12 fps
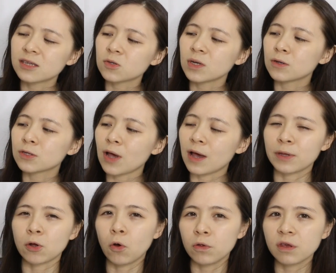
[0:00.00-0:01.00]
This one also I've
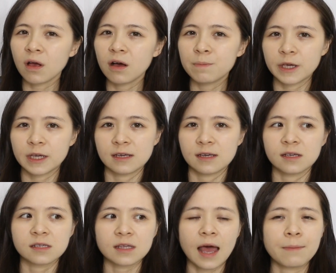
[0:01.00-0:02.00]
been holding off
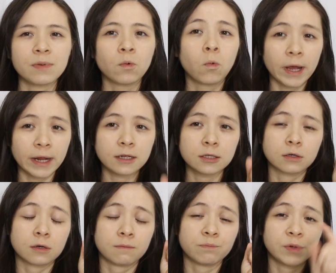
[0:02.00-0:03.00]
because I've been waiting to
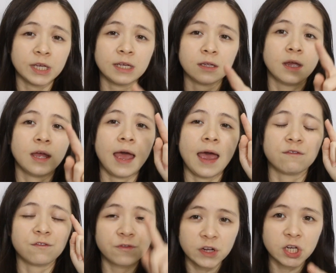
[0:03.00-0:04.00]
complete
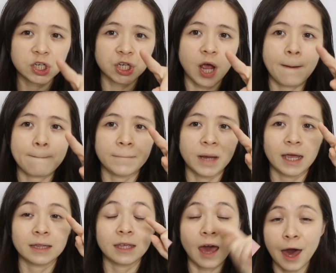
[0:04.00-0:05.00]
and finish up
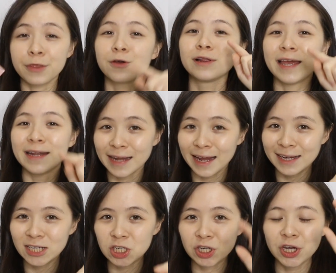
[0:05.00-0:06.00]
the other
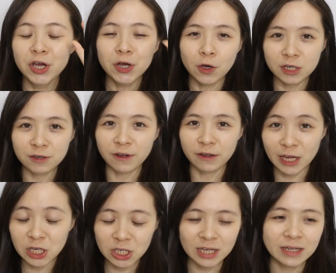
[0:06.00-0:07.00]
Laneige cushion
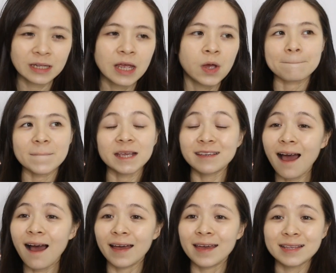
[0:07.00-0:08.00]
foundation.
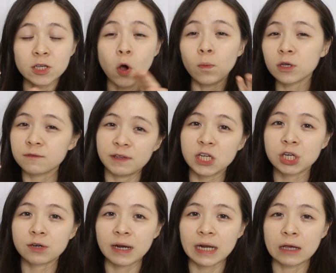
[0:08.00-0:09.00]
Yeah, it's almost
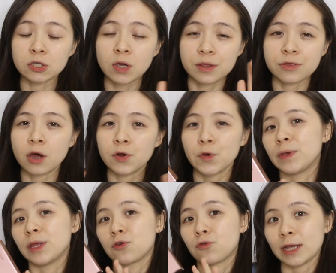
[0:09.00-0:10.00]
finishing right now, so I thought it would
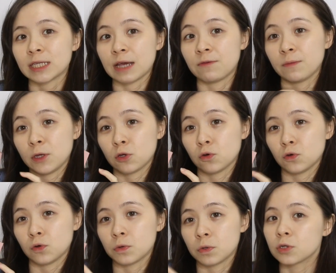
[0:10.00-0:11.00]
be the great time for me
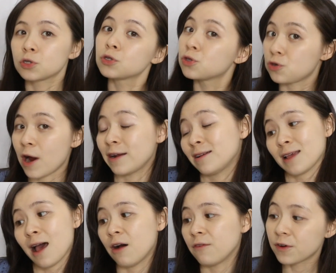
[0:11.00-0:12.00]
to try this
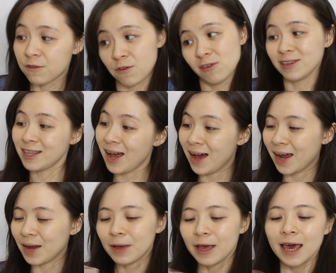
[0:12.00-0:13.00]
out for the first
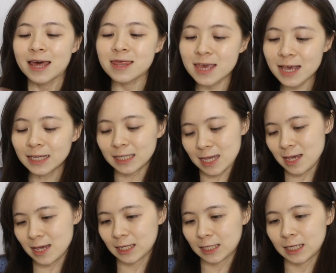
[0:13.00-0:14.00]
time. This
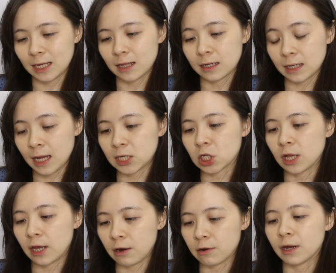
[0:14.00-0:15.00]
is the Laneige
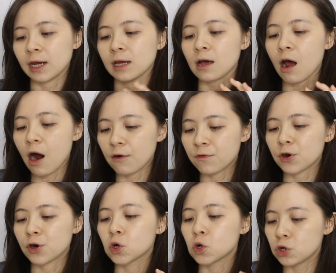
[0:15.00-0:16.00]
Layering
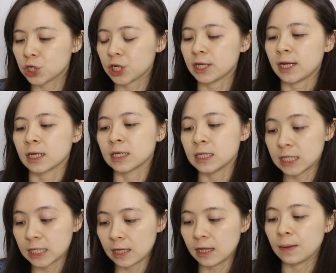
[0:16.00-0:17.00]
Cover Cushion and
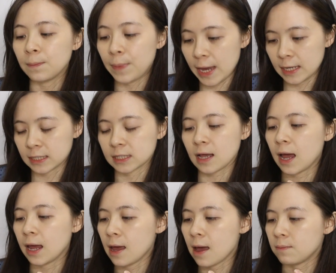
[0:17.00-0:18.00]
Concealing Base.
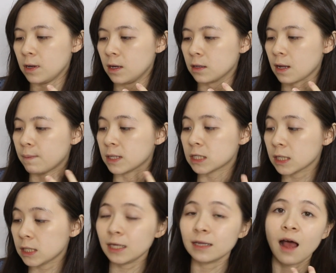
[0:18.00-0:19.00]
I am in number
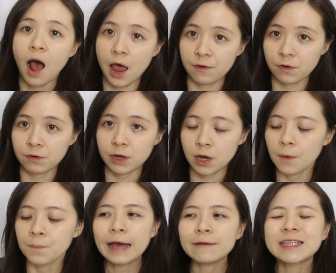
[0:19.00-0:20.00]
13, Ivory.
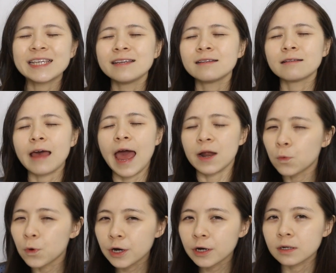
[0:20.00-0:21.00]
I've seen
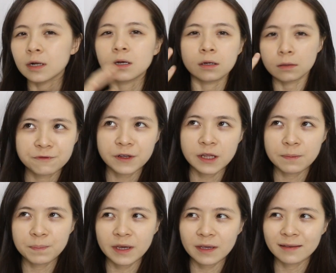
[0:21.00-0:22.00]
Edward, the
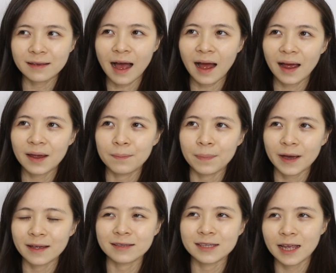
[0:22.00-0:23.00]
Philippine guy
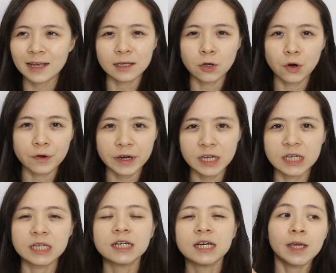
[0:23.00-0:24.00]
but stays in Korea.